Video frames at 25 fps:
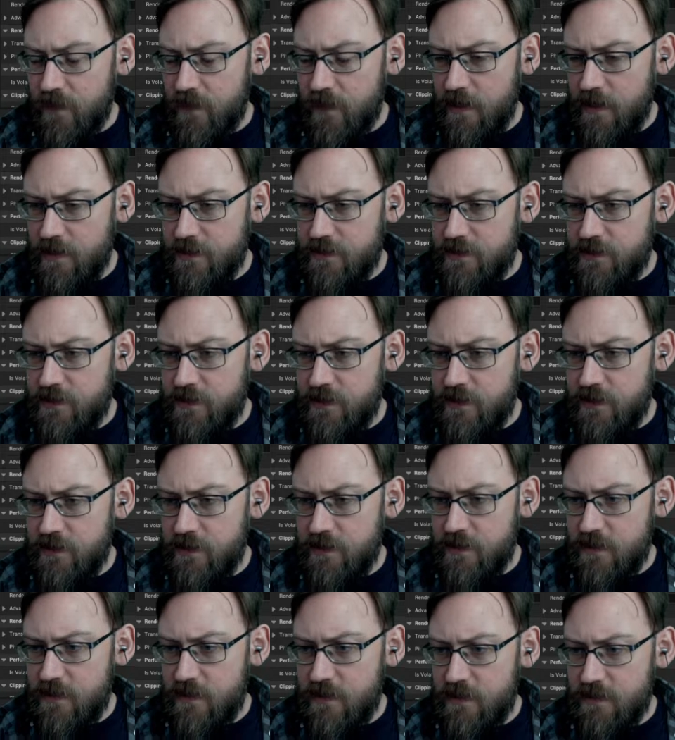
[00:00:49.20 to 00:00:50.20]
and
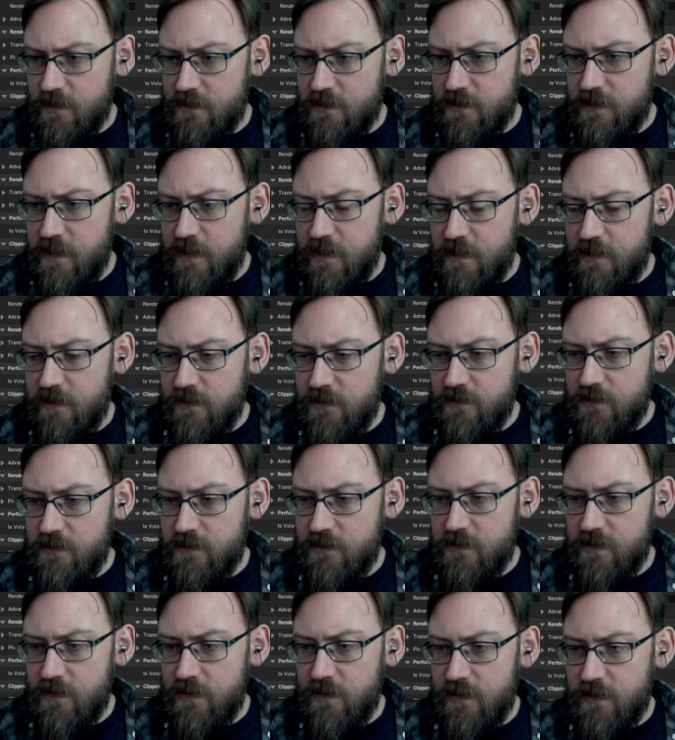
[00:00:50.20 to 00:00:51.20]
the uh,
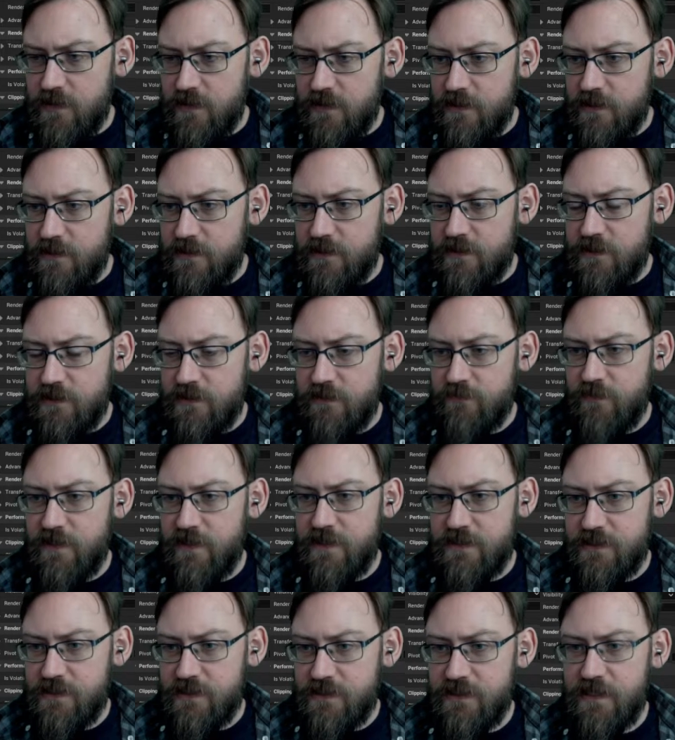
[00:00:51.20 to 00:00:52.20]
settings, uh, that's the
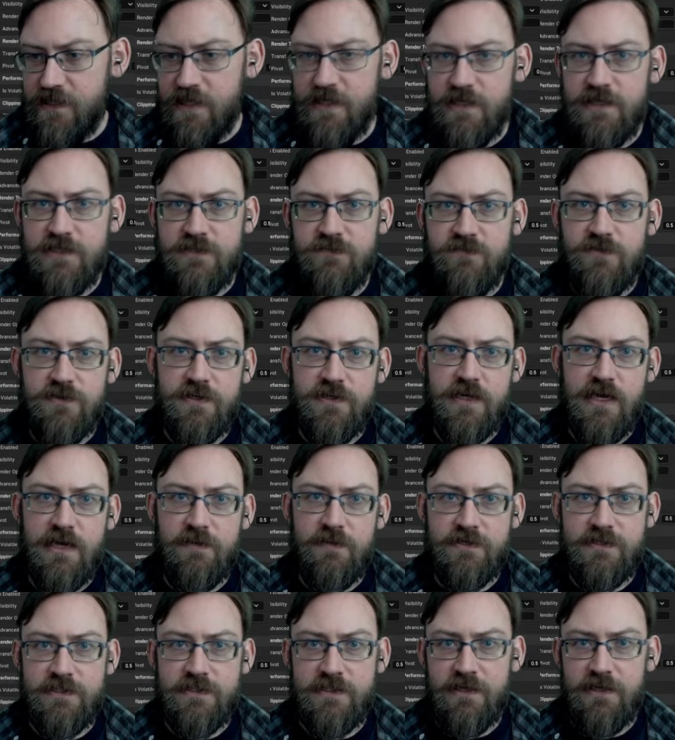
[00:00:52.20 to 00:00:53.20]
basic settings for the
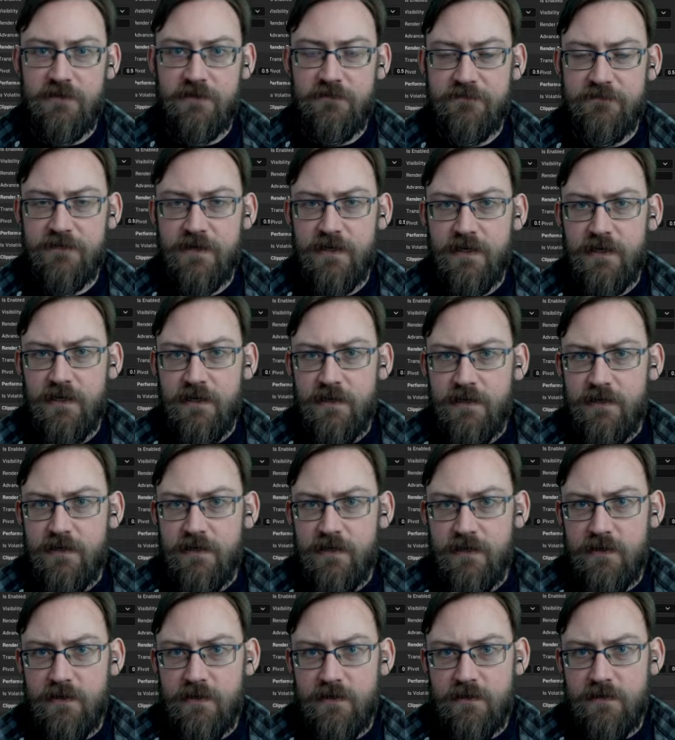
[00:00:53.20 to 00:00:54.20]
game itself.
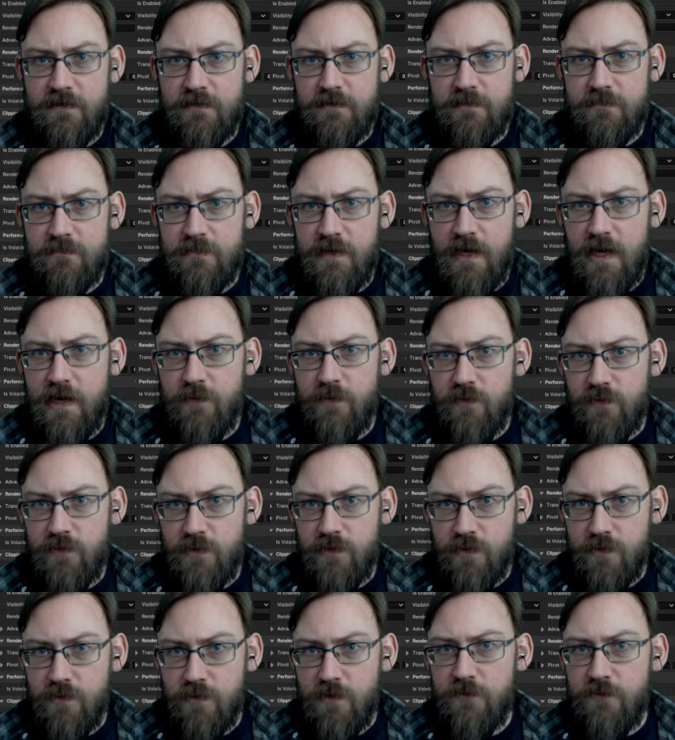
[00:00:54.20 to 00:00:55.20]
Um, I will
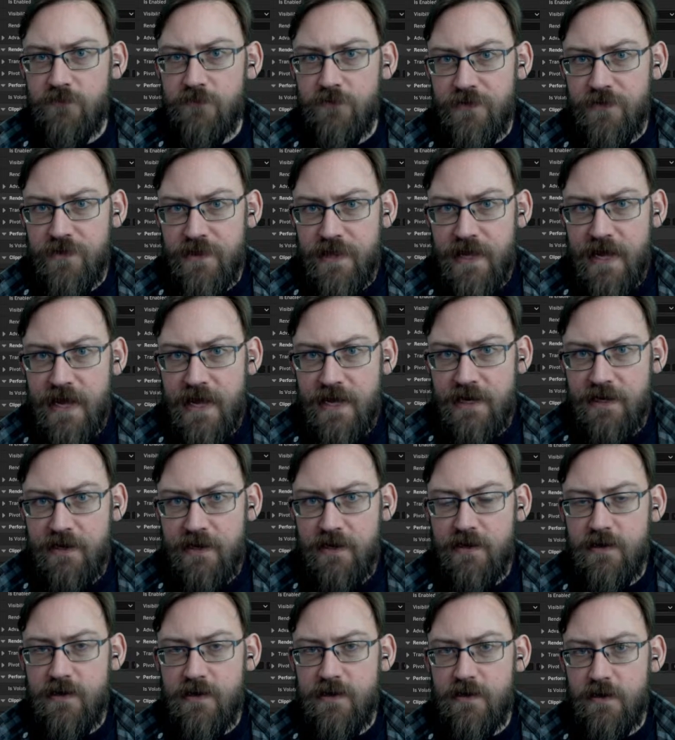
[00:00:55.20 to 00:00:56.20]
go over that
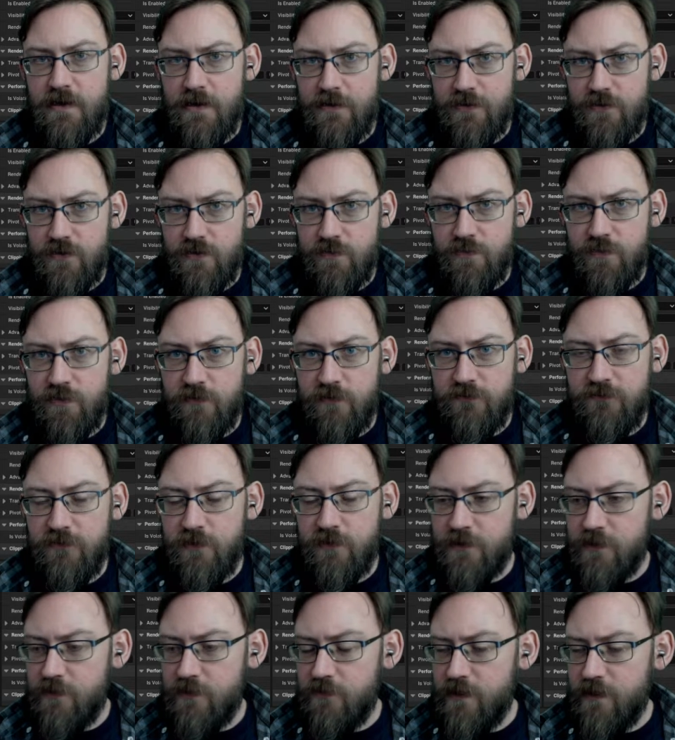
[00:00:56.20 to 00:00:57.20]
in another
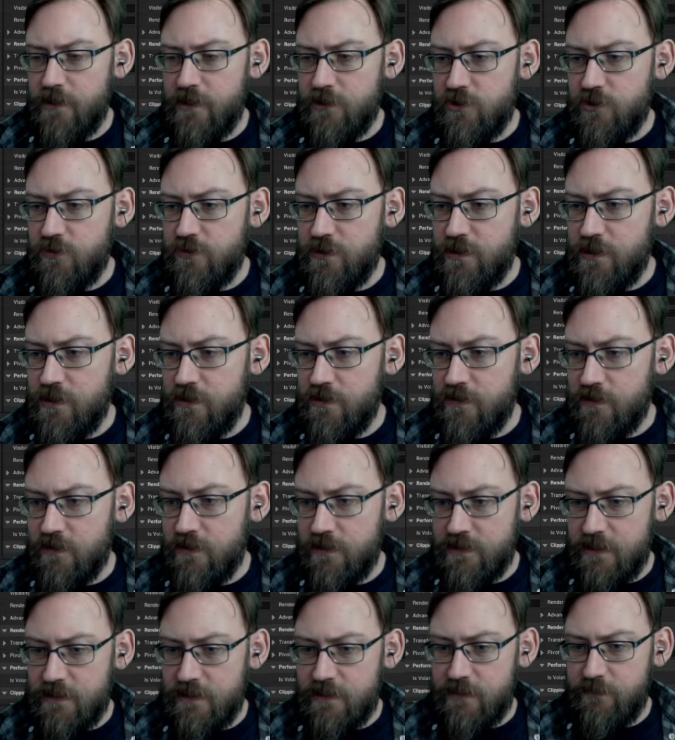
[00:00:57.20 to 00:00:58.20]
portfolio entry here
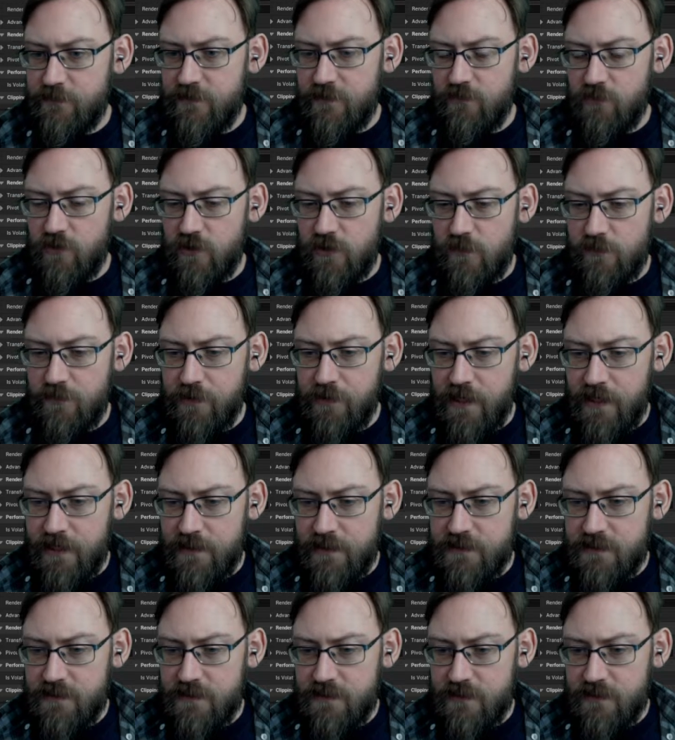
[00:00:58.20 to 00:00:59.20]
because that's a little bit more
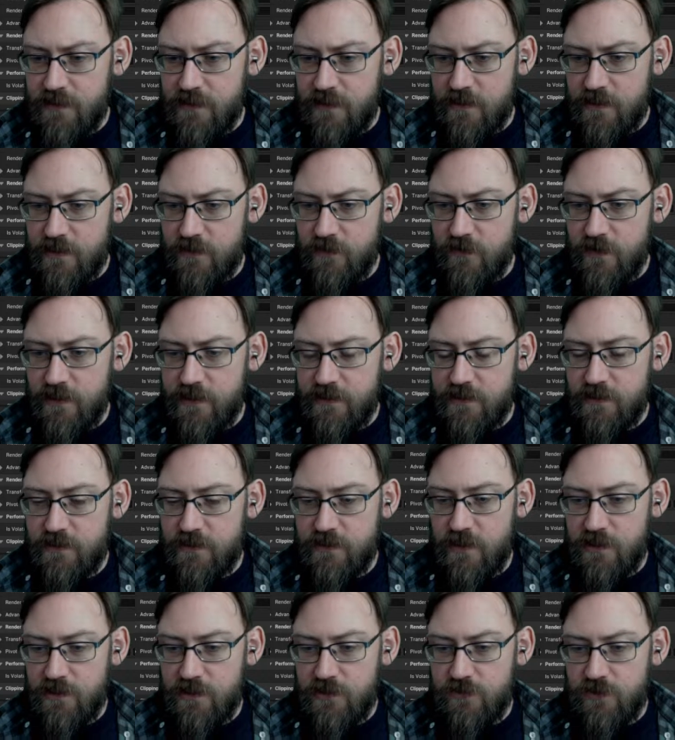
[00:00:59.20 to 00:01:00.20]
complex. Uh, credits
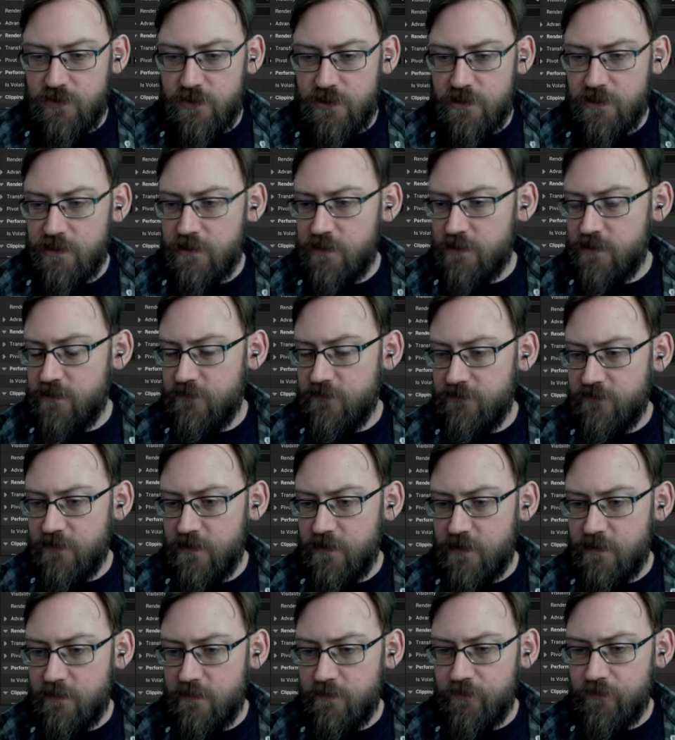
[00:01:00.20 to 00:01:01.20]
is also just a list of
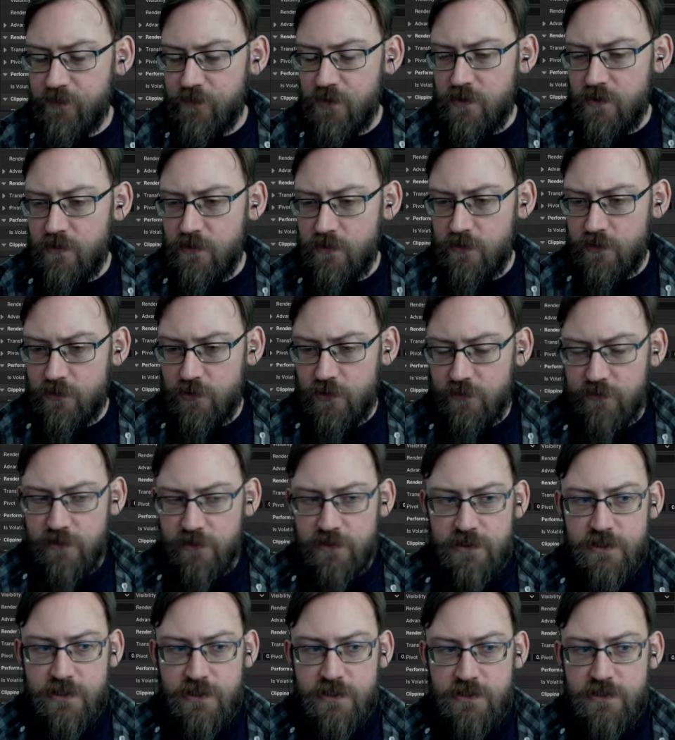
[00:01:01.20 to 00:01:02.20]
um, who
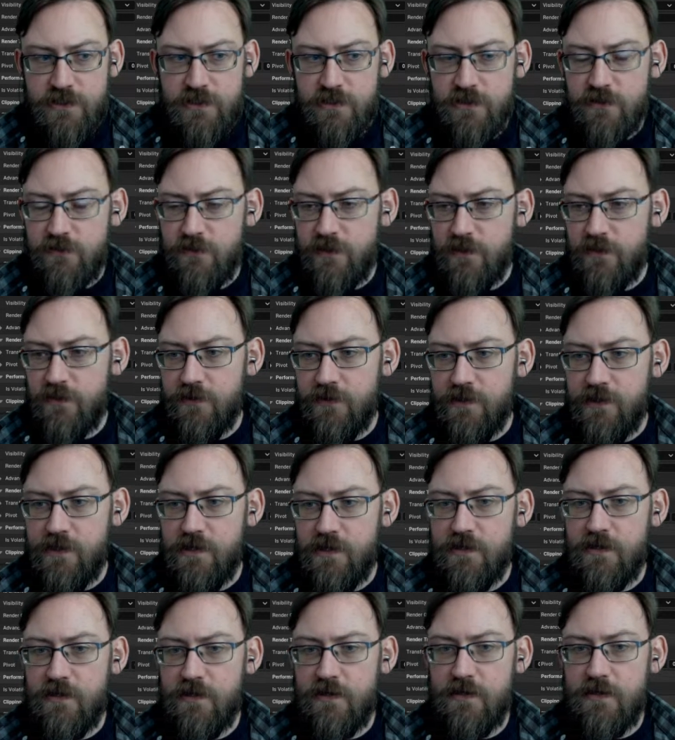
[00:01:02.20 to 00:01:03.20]
contributed to this, including all
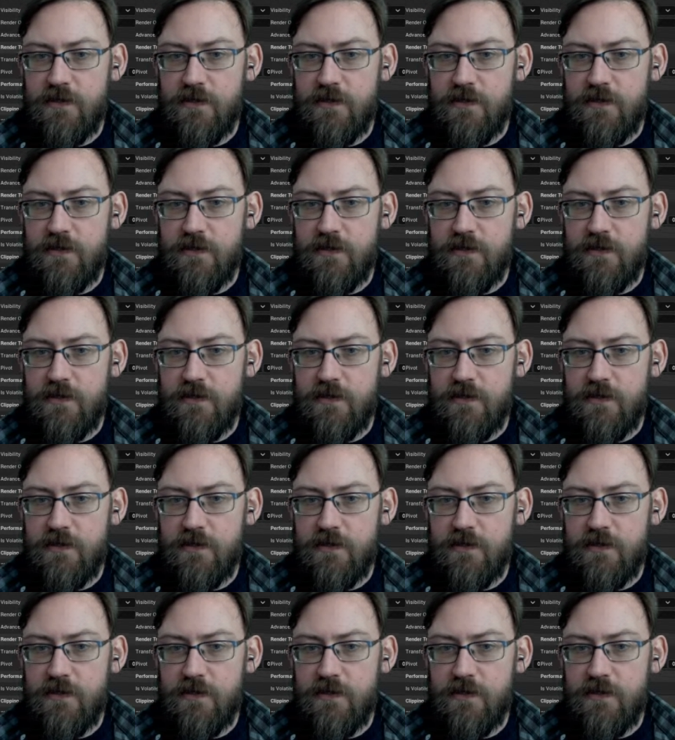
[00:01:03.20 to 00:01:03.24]
the uh,